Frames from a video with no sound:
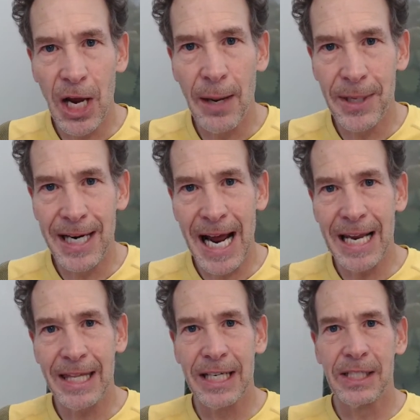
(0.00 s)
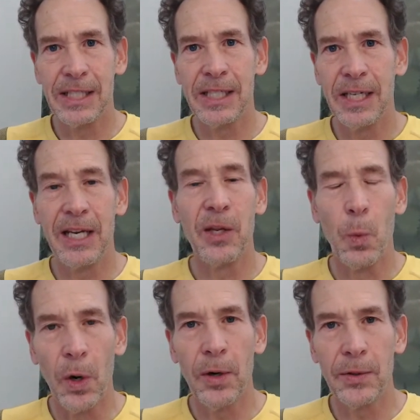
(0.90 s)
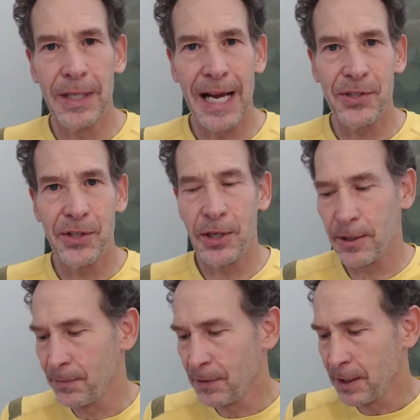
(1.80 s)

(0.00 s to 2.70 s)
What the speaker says: dominant athletes in the world last year.